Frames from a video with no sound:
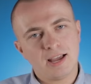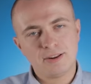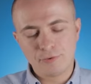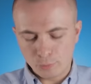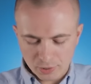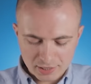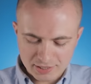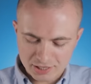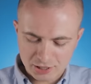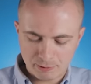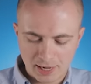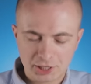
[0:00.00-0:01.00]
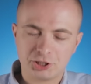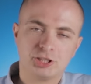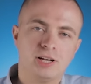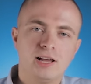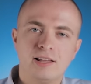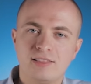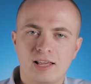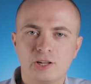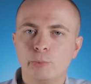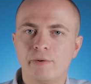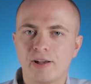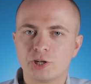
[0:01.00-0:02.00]
And if you're willing to splash that
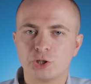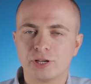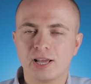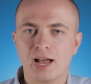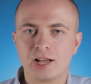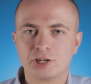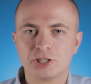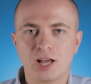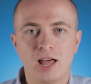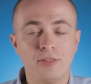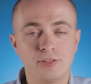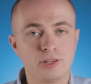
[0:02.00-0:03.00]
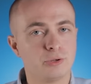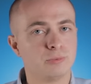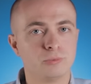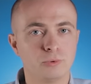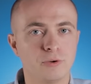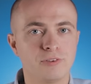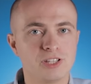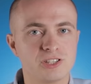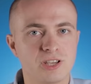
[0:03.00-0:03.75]
little bit of extra cash, I think you'll love it